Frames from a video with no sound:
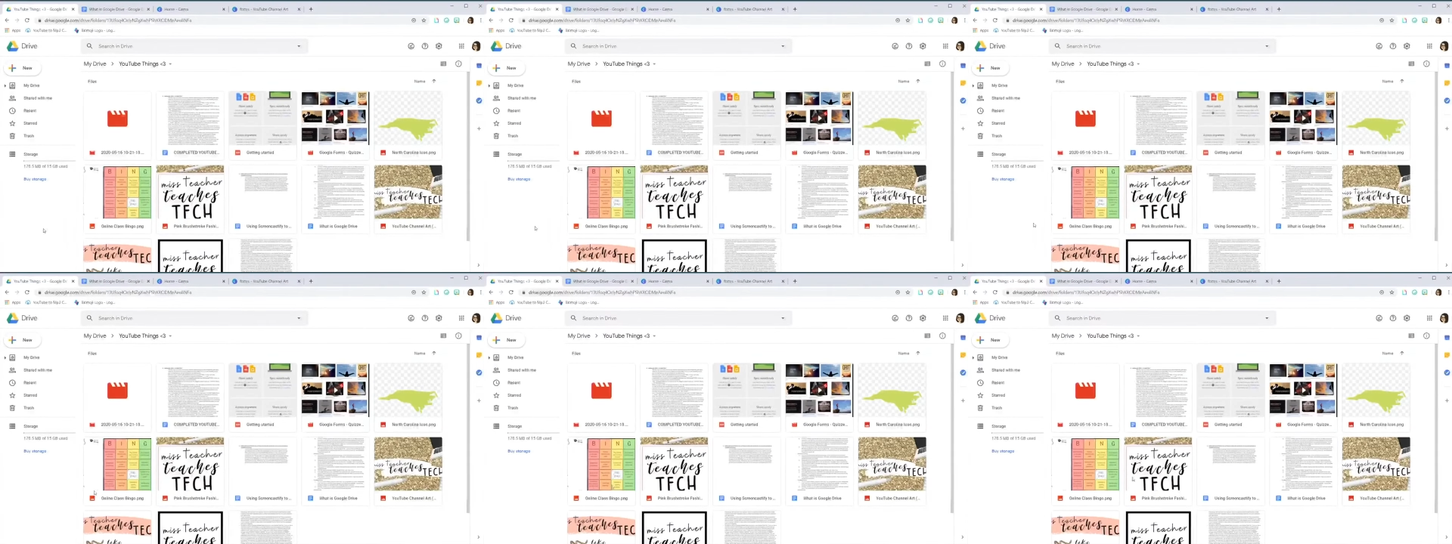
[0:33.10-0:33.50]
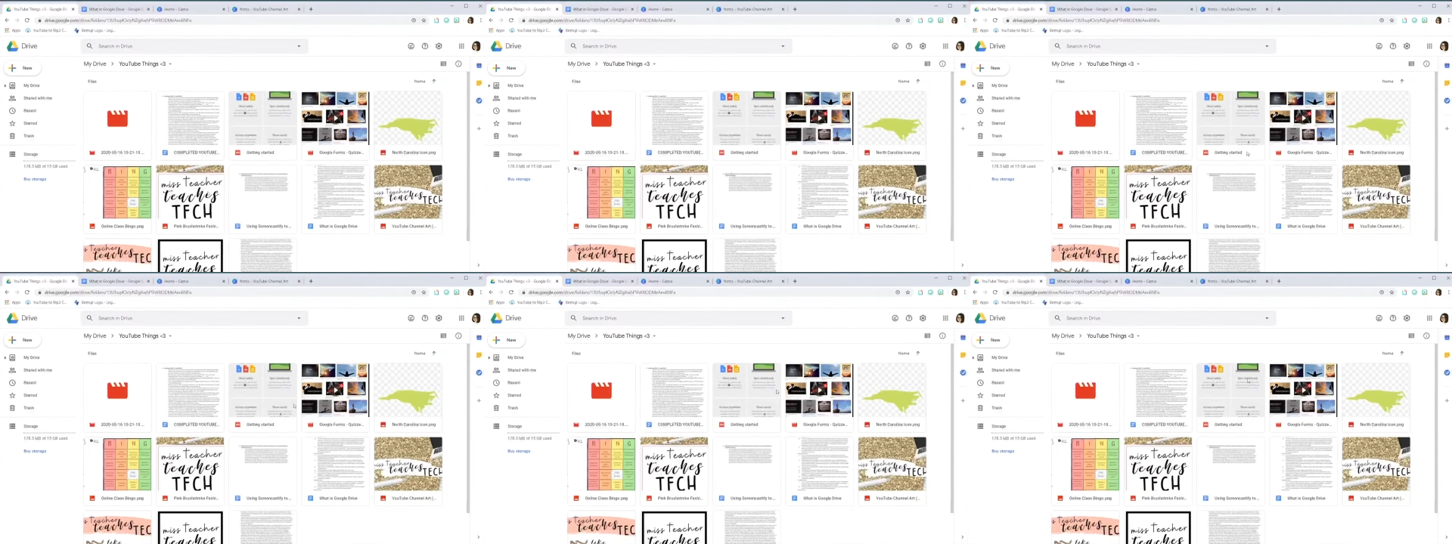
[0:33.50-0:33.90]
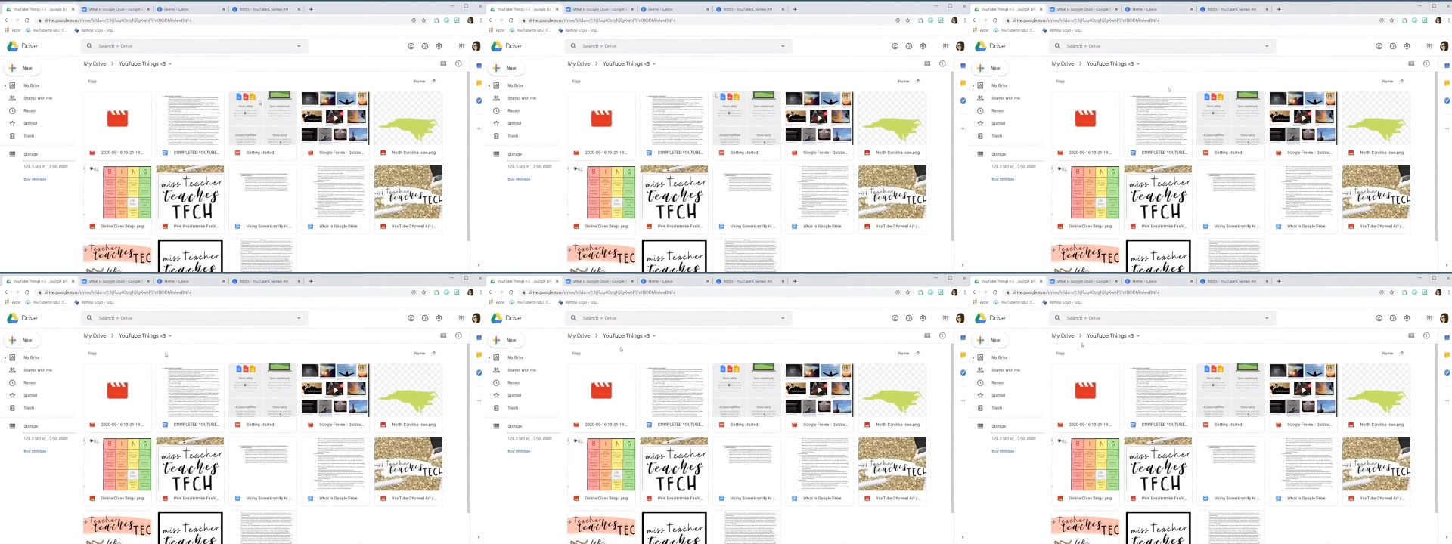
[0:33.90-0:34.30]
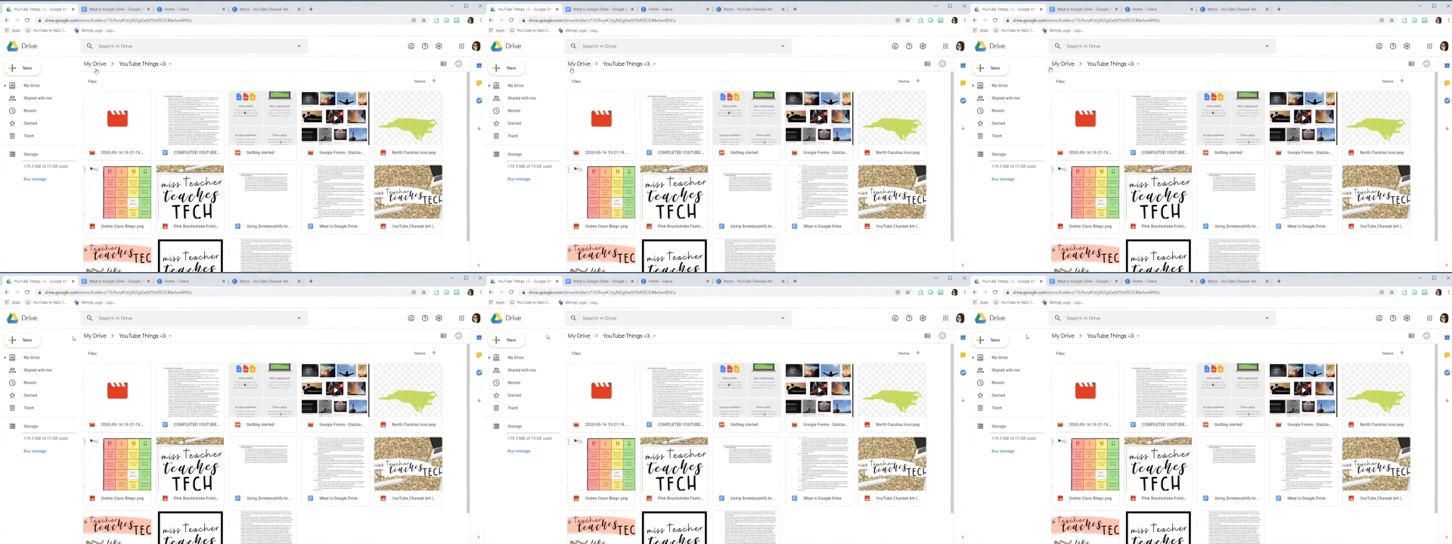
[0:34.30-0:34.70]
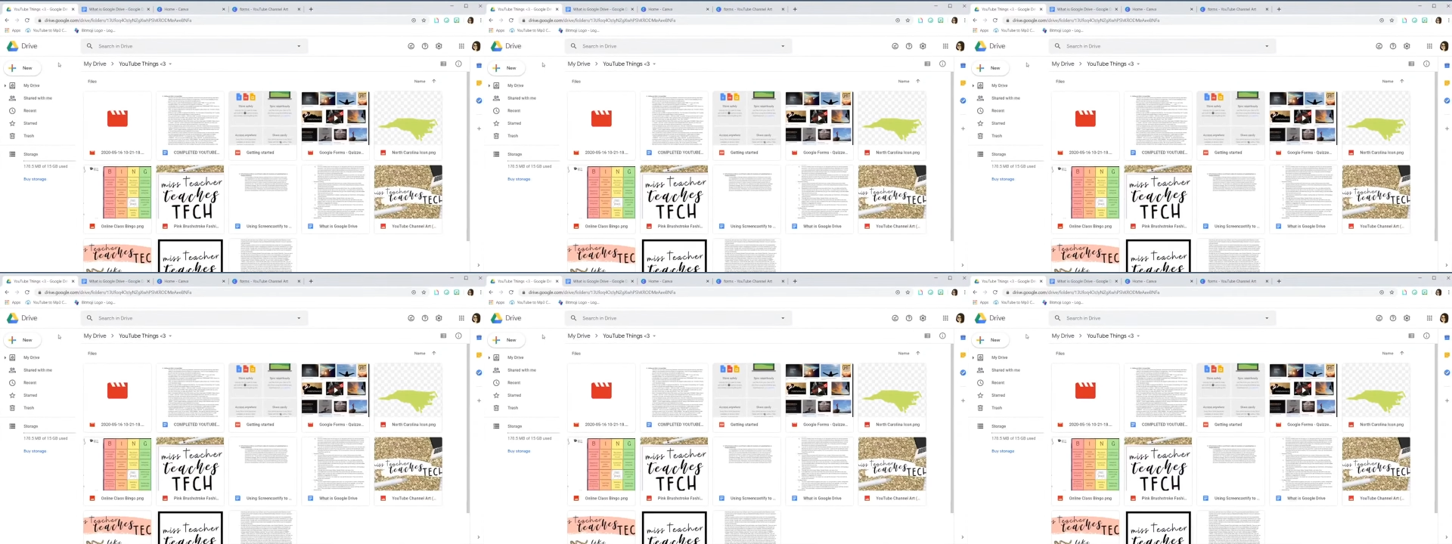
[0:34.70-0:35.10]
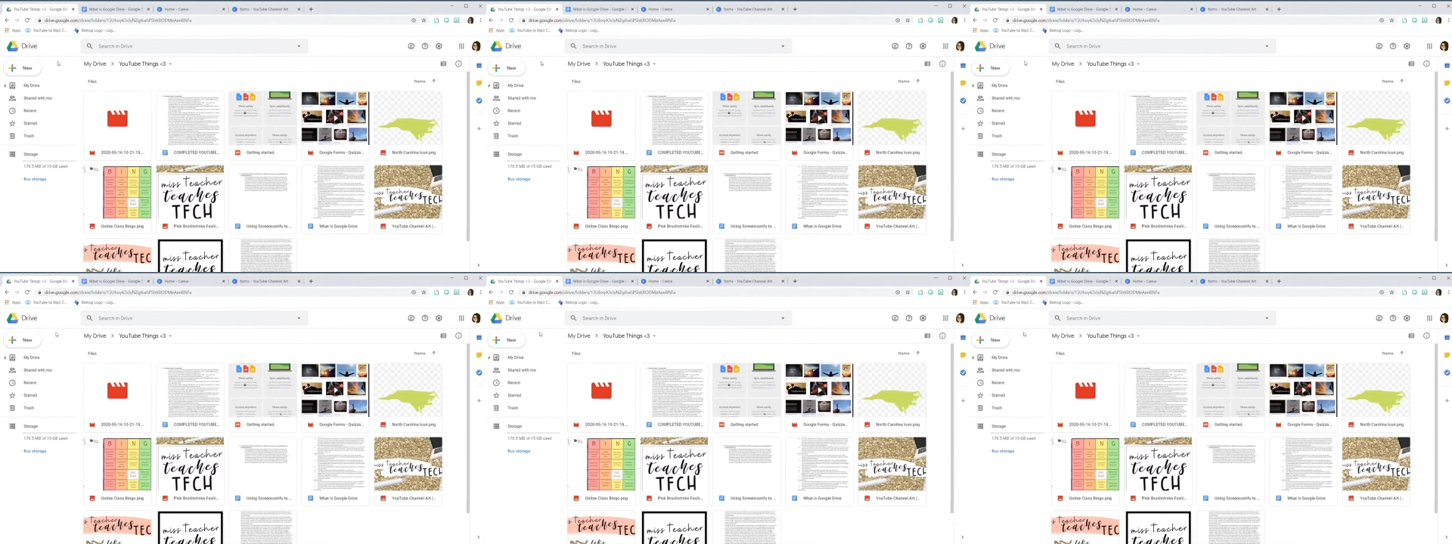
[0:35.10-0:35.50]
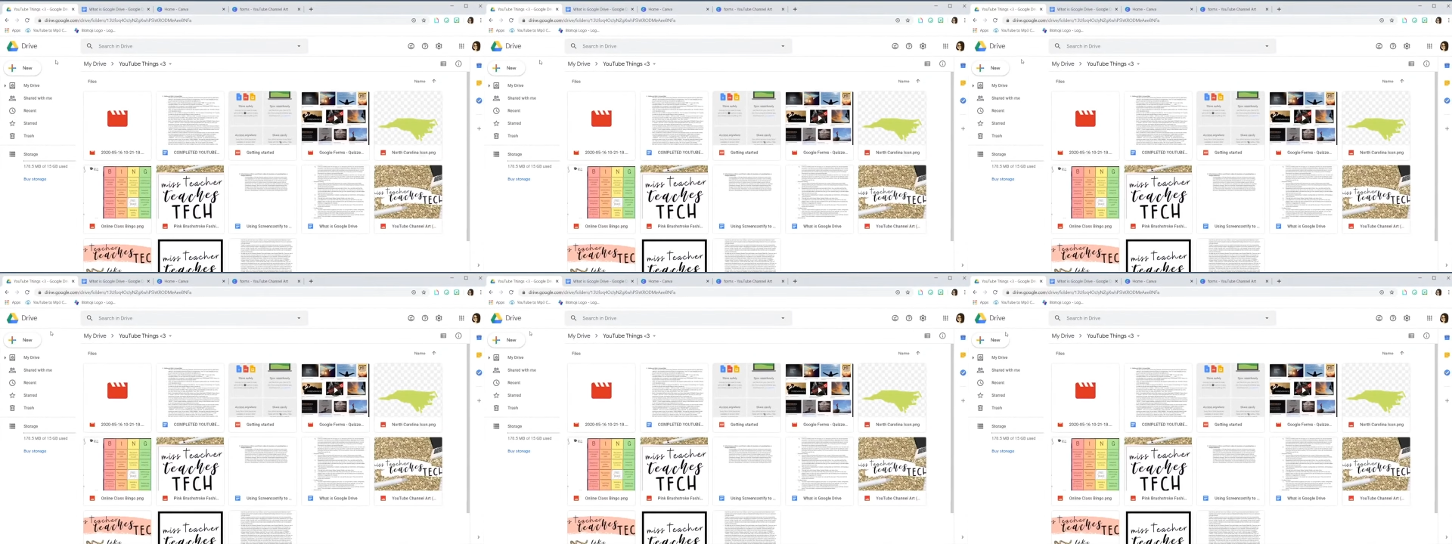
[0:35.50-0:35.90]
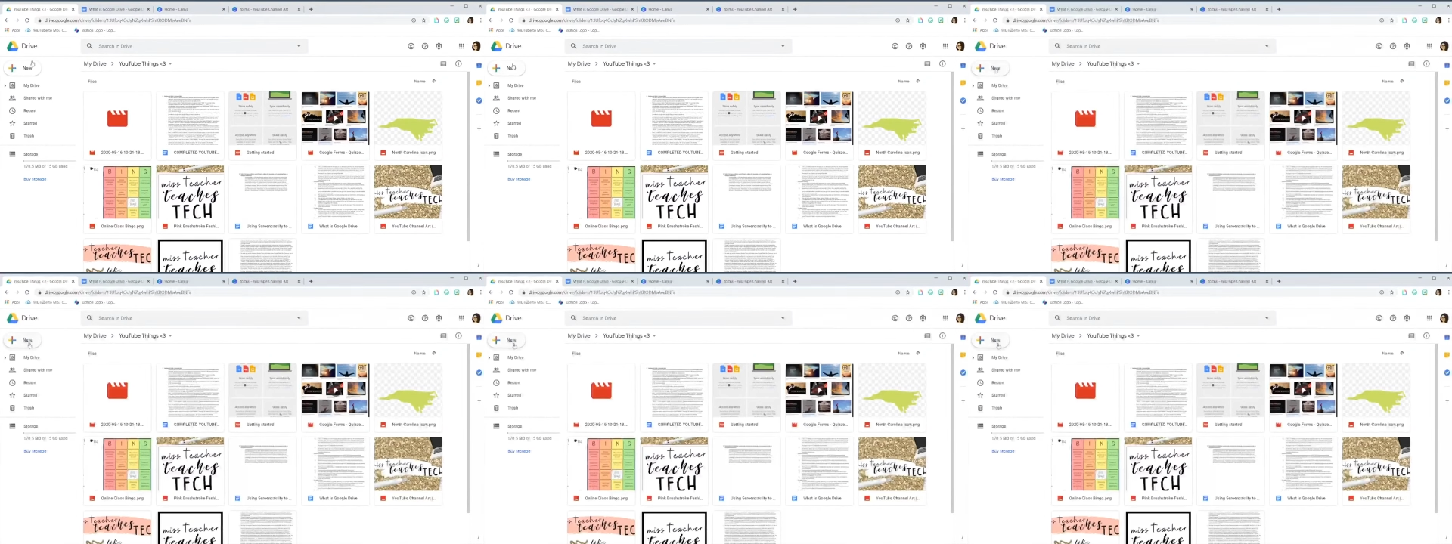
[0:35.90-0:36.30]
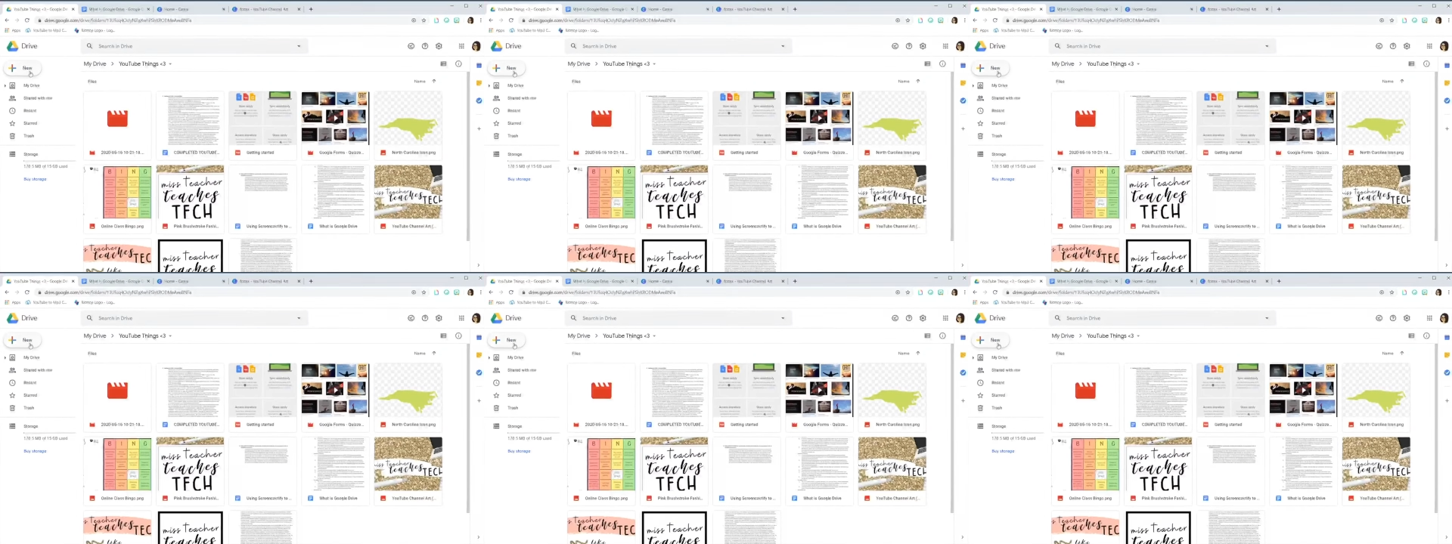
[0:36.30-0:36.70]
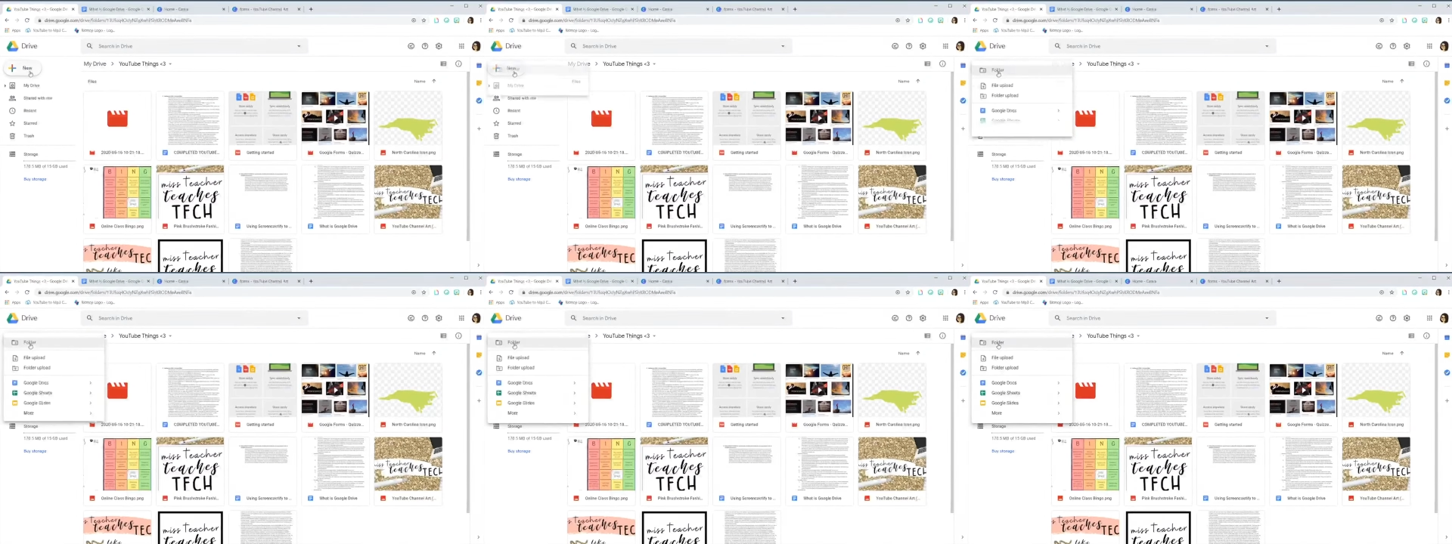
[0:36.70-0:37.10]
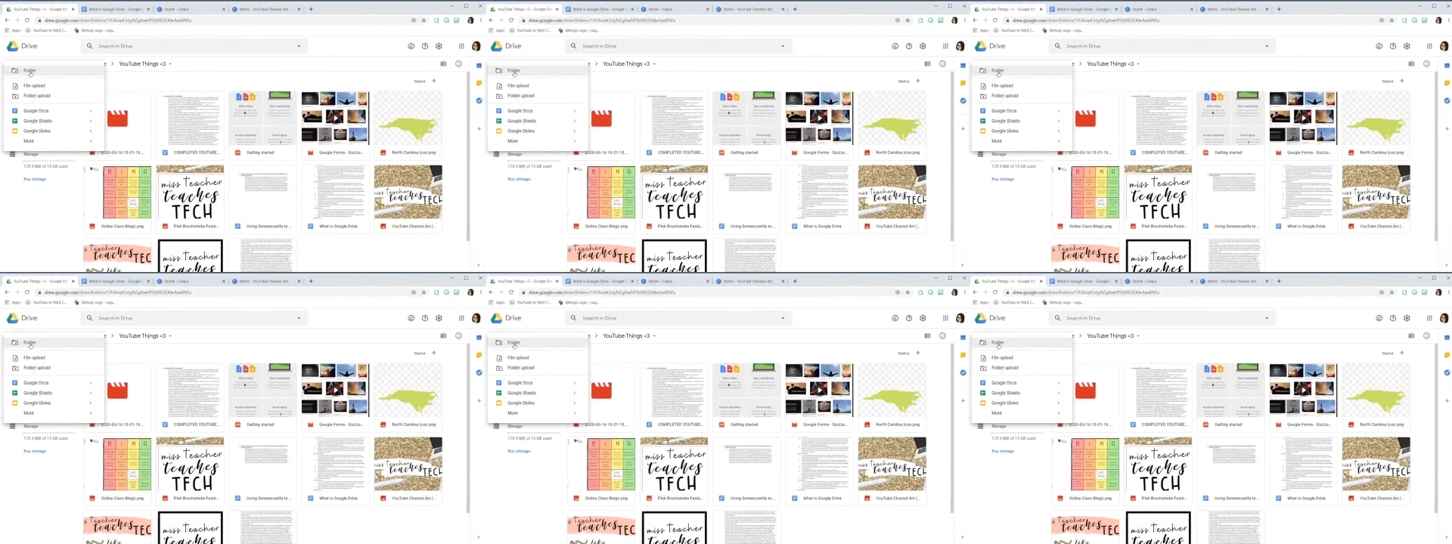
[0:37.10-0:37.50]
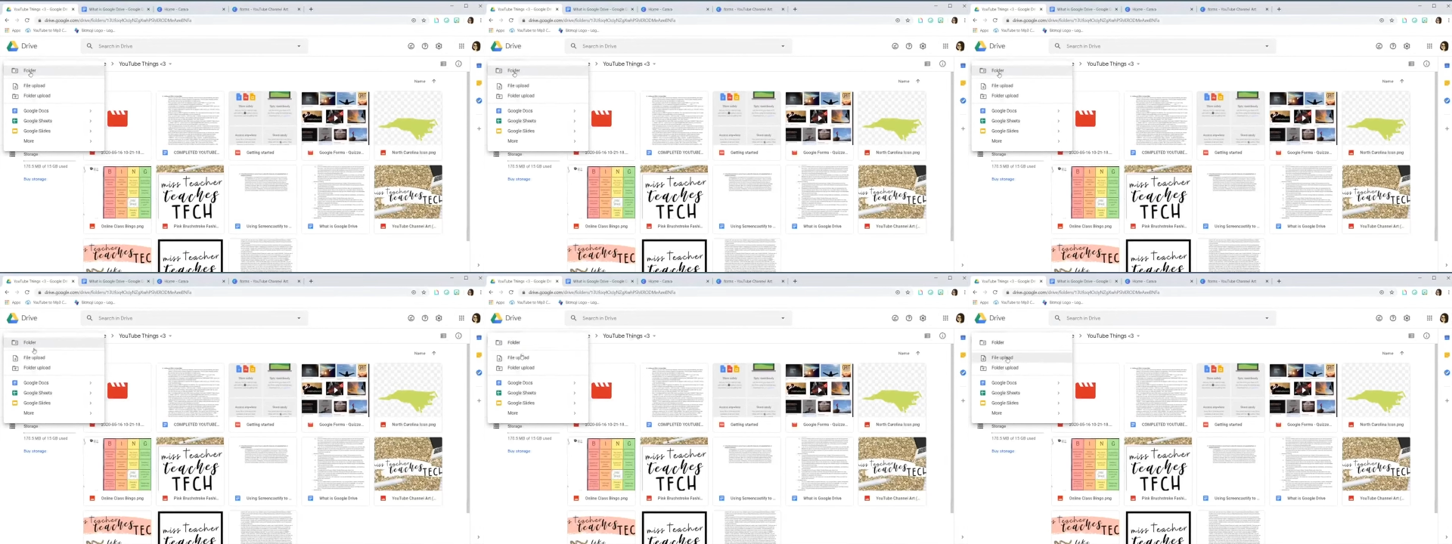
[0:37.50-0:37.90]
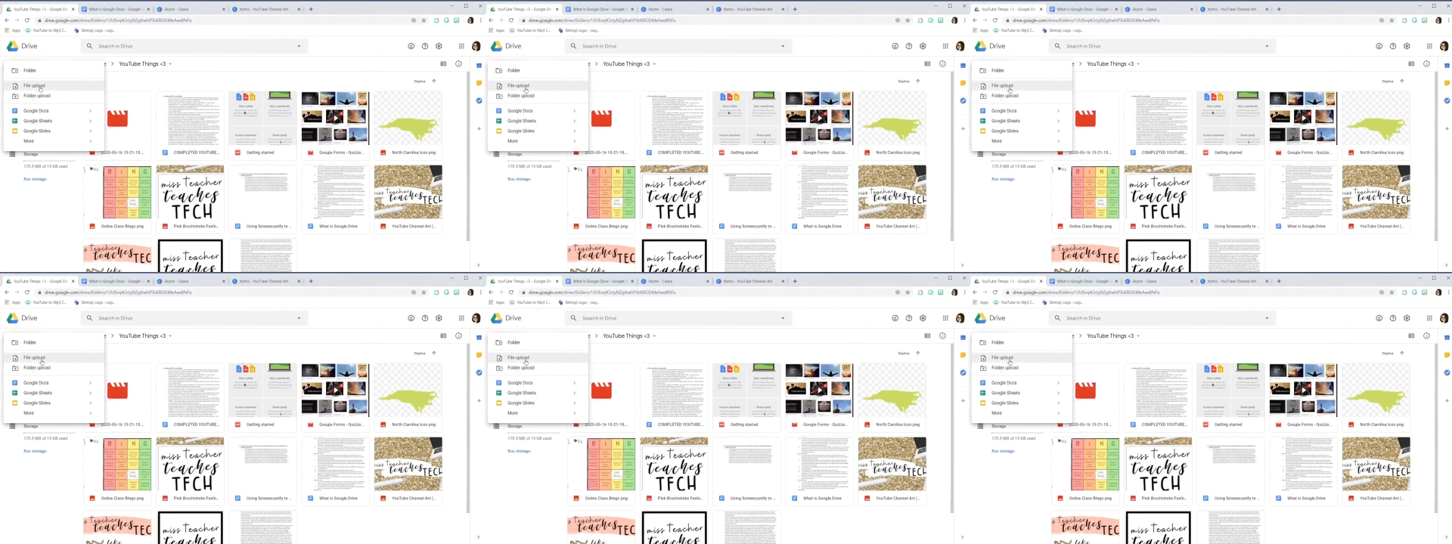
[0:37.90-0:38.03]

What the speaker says: [unreadable: no face in view]